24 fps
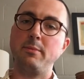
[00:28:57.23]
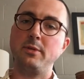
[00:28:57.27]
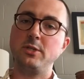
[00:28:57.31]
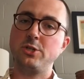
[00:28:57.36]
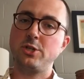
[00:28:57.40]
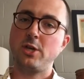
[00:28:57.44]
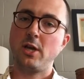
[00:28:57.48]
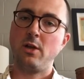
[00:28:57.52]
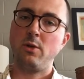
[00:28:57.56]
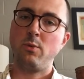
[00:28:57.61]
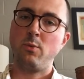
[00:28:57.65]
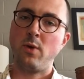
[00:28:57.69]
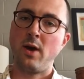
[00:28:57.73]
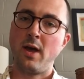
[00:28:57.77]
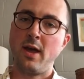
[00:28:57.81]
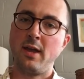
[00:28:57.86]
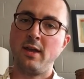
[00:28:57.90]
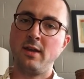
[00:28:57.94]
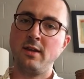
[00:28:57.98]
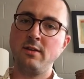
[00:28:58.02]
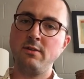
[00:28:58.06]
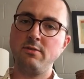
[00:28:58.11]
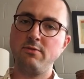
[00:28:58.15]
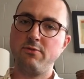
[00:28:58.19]
by Michelle
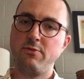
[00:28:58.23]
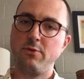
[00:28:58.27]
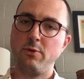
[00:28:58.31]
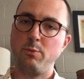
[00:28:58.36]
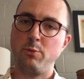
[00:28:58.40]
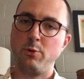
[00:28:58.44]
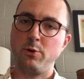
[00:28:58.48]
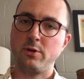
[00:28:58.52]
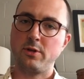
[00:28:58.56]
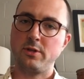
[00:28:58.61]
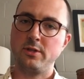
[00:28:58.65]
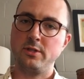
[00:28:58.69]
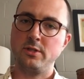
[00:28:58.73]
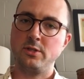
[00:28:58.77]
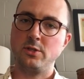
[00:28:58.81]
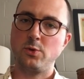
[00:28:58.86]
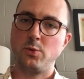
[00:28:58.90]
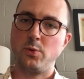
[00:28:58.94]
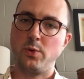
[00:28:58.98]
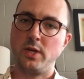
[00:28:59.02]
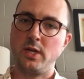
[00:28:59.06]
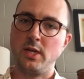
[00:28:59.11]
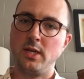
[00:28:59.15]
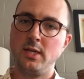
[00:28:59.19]
Wang for
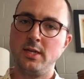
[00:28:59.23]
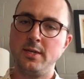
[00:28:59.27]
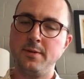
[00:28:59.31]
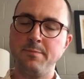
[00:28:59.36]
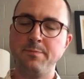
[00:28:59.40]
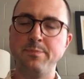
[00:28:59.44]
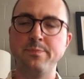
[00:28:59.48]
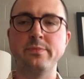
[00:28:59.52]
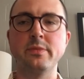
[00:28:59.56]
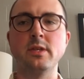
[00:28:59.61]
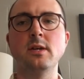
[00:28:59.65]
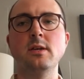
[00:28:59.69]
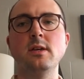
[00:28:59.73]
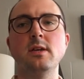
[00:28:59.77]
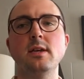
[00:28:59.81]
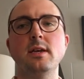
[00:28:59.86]
Brooklyn Tweed.